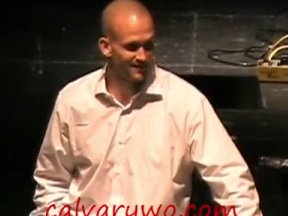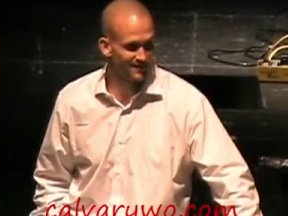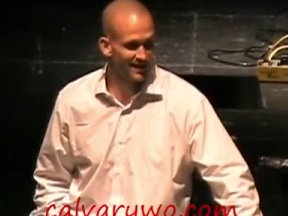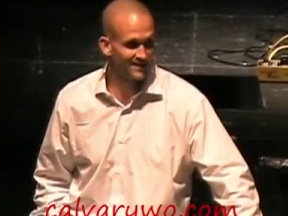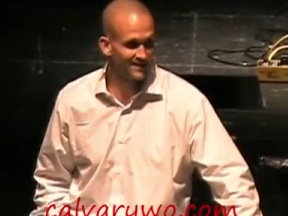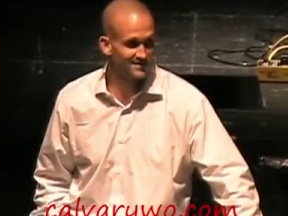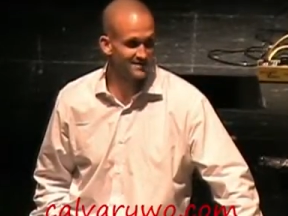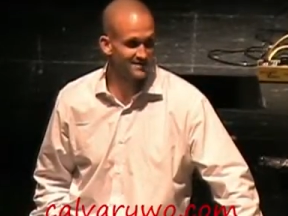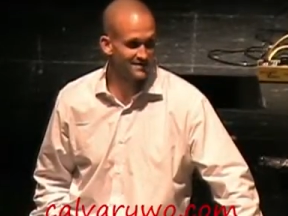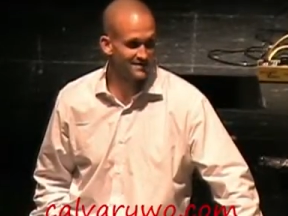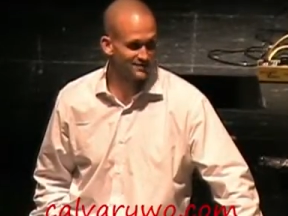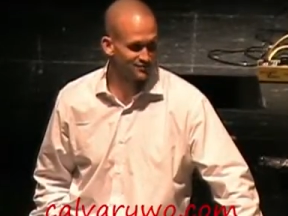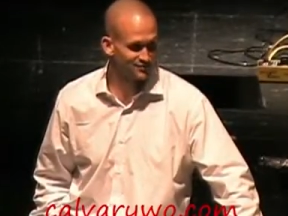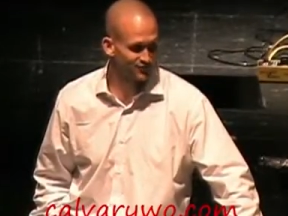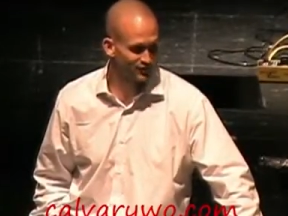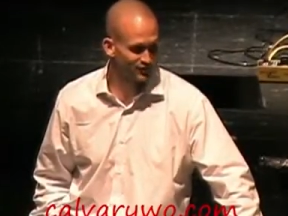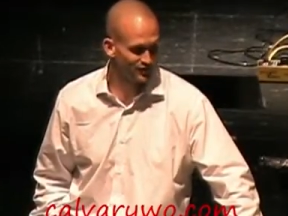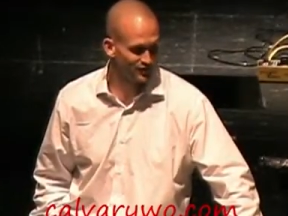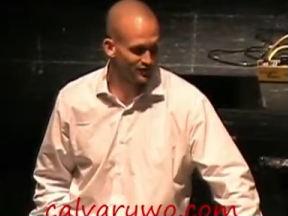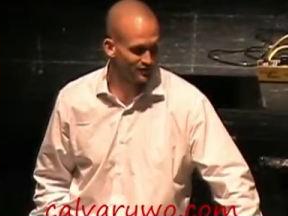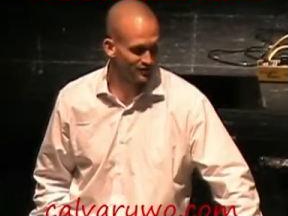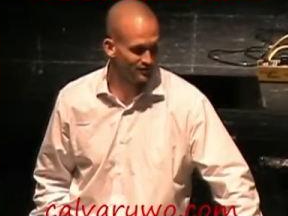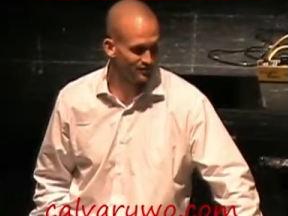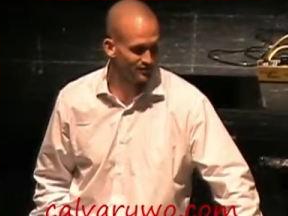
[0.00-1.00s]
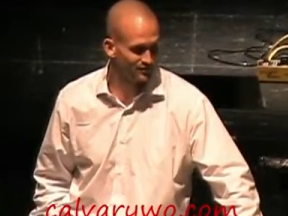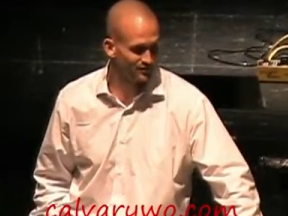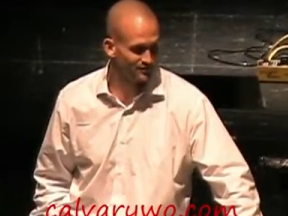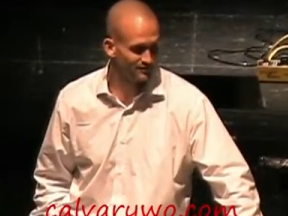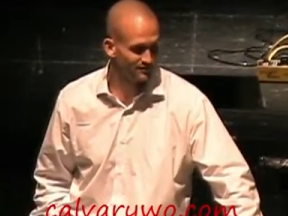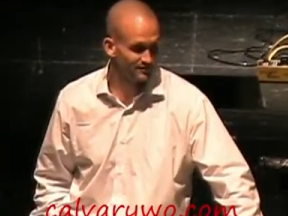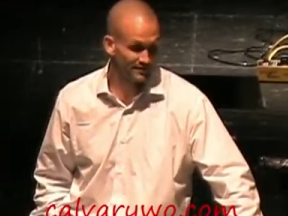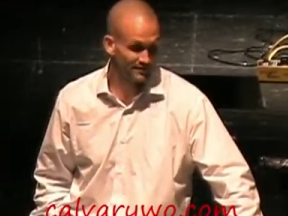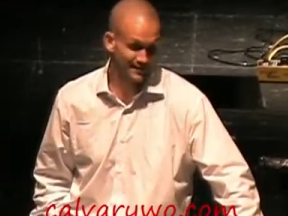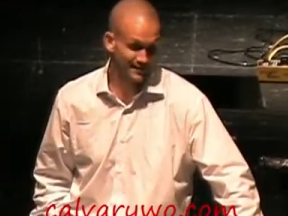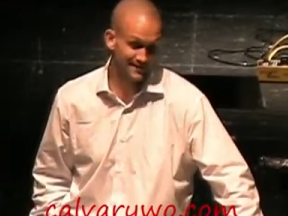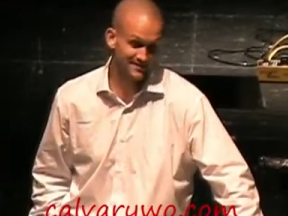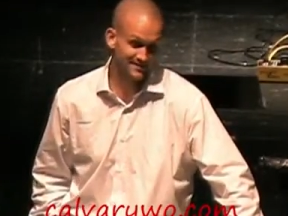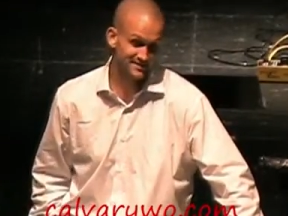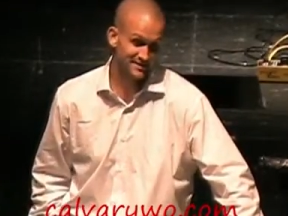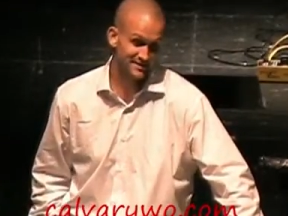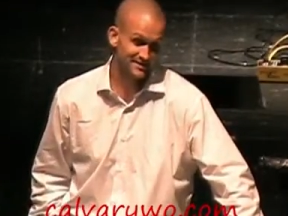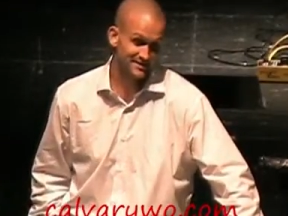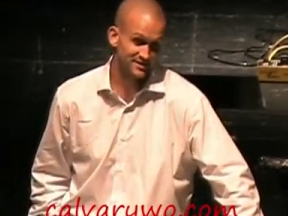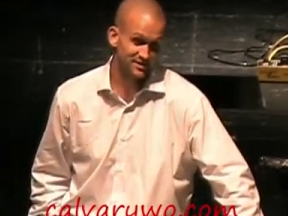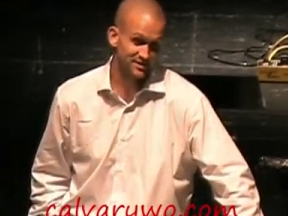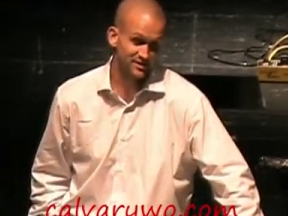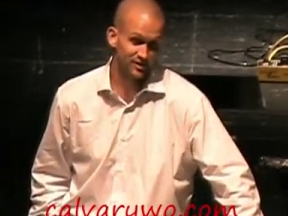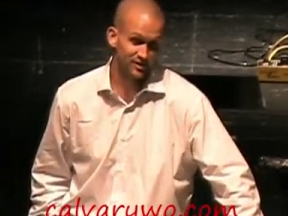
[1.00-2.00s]
As it is for you.
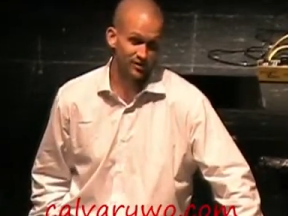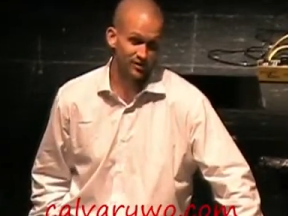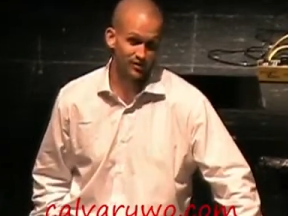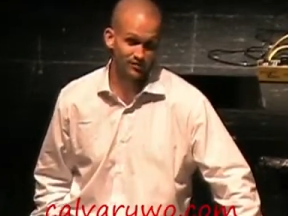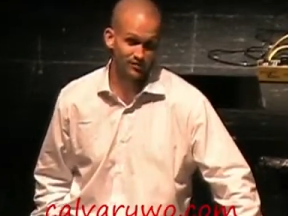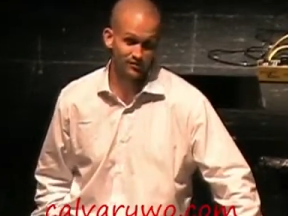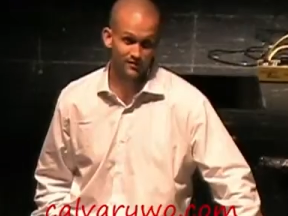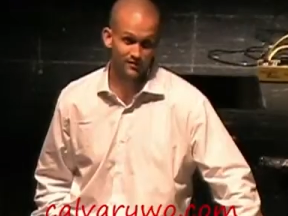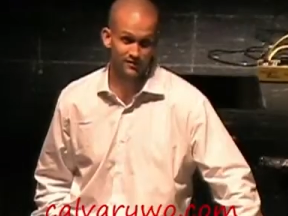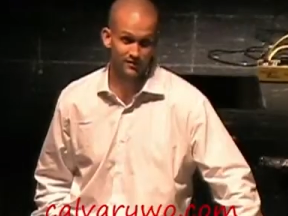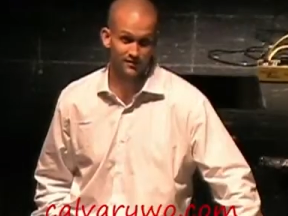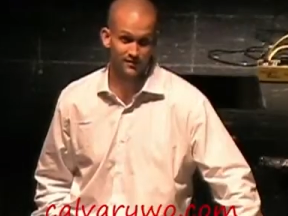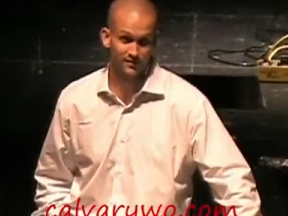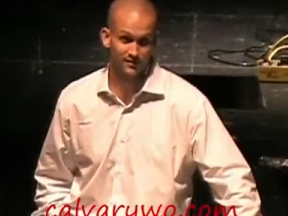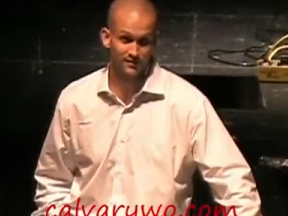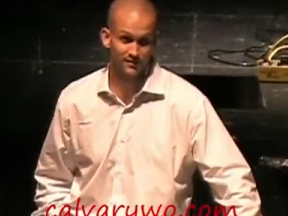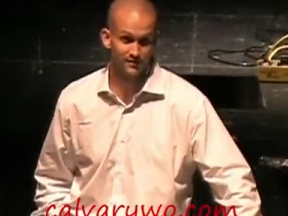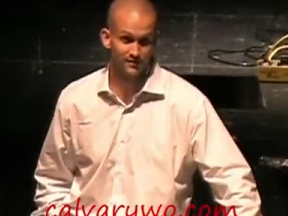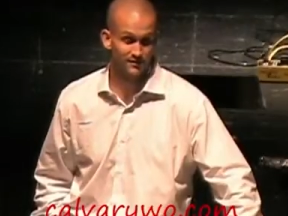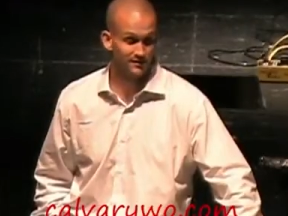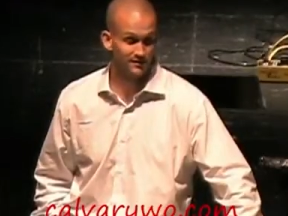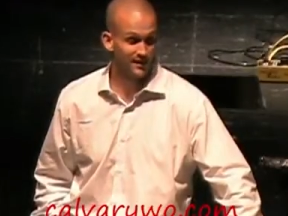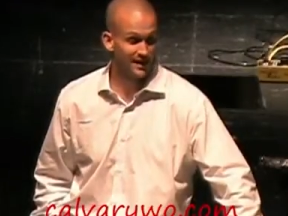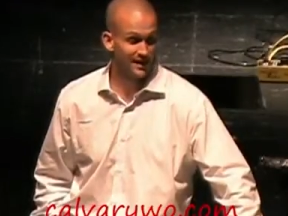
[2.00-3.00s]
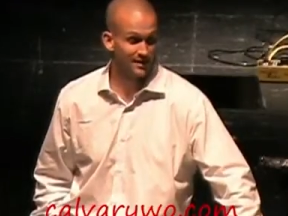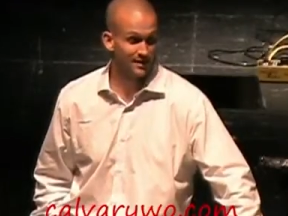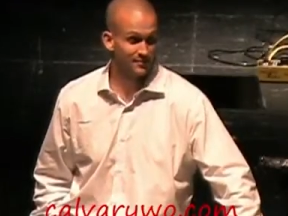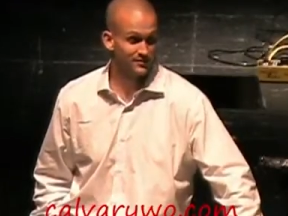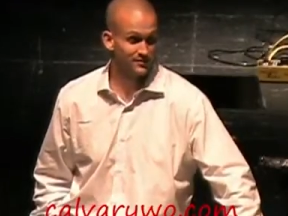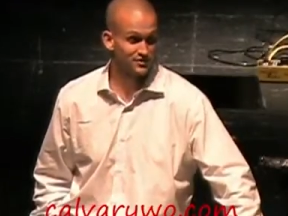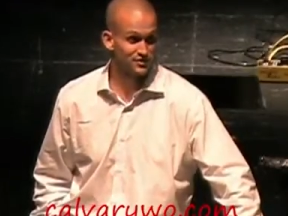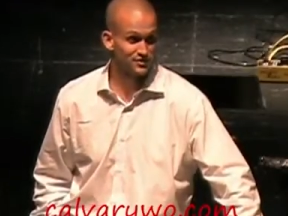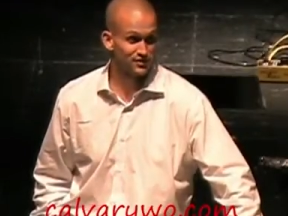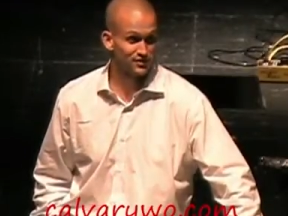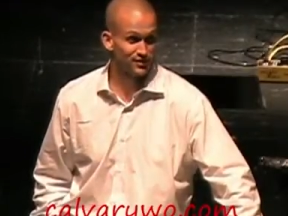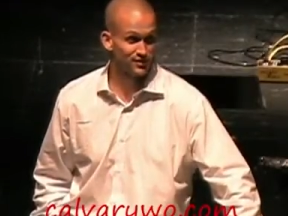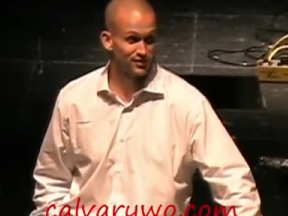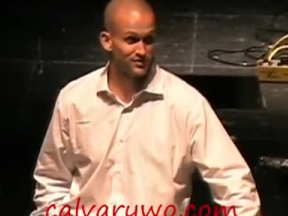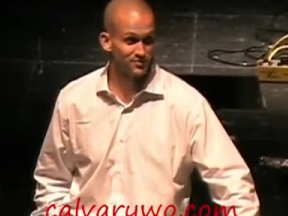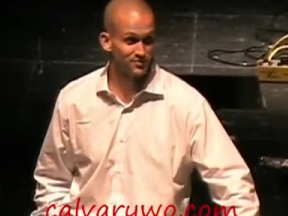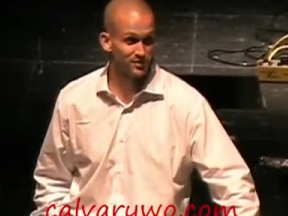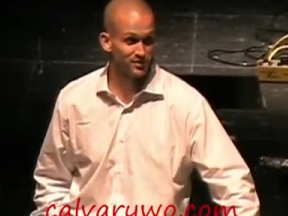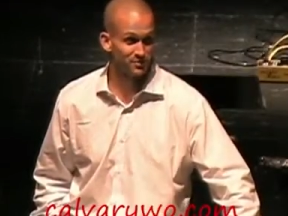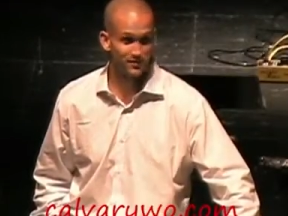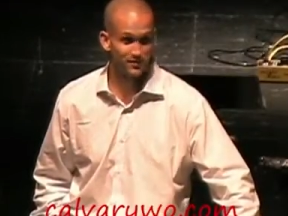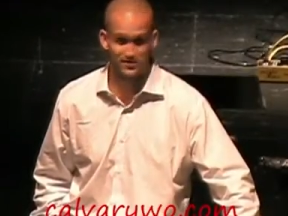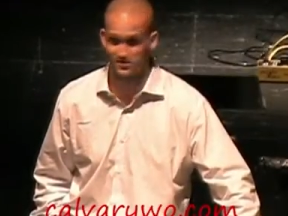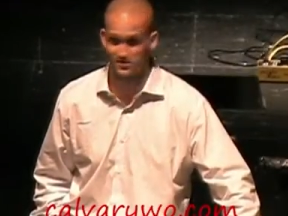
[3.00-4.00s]
Easy to go, yeah, I'm in church
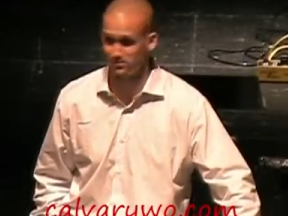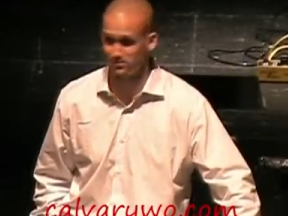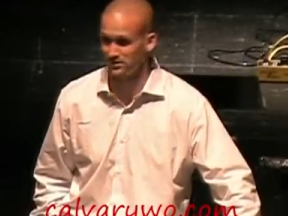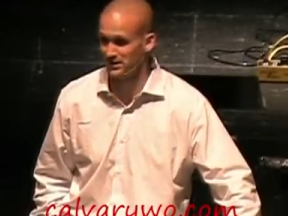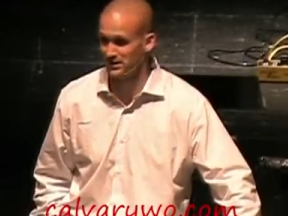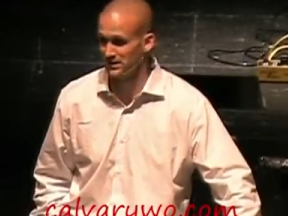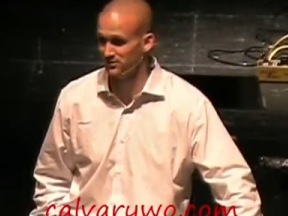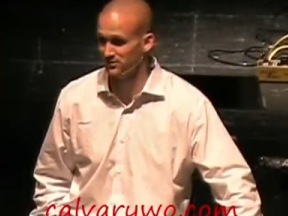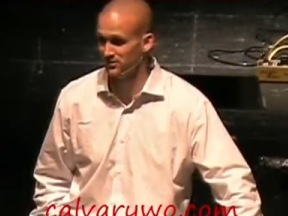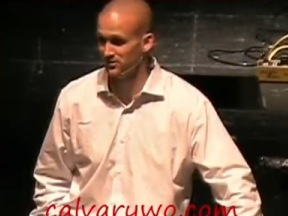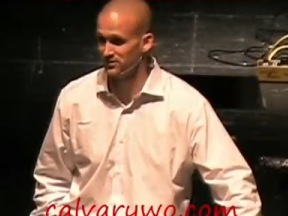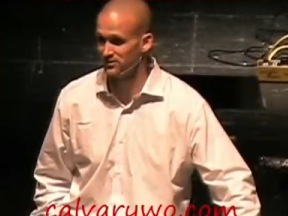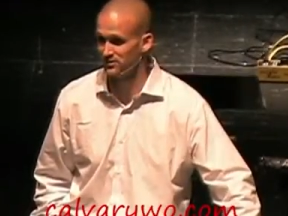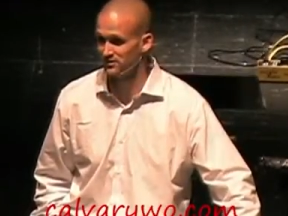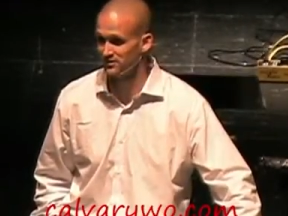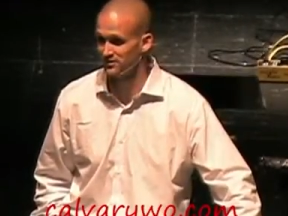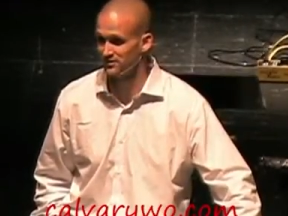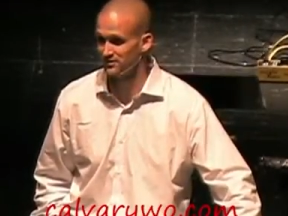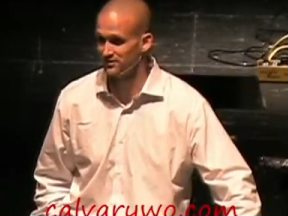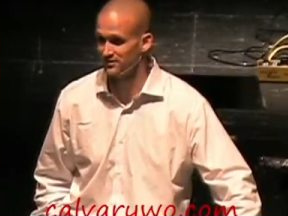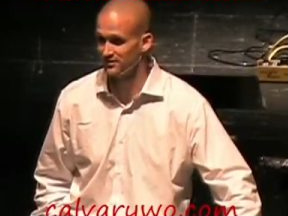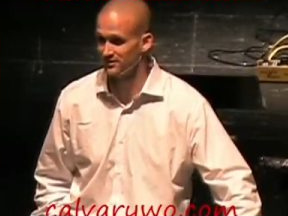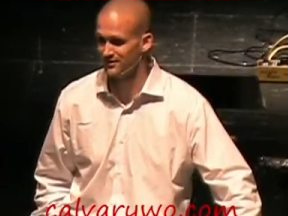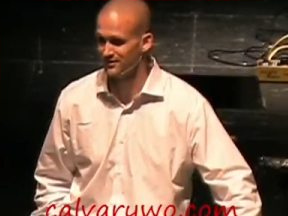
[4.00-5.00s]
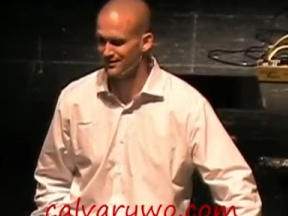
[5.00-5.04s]
with a bunch of believers.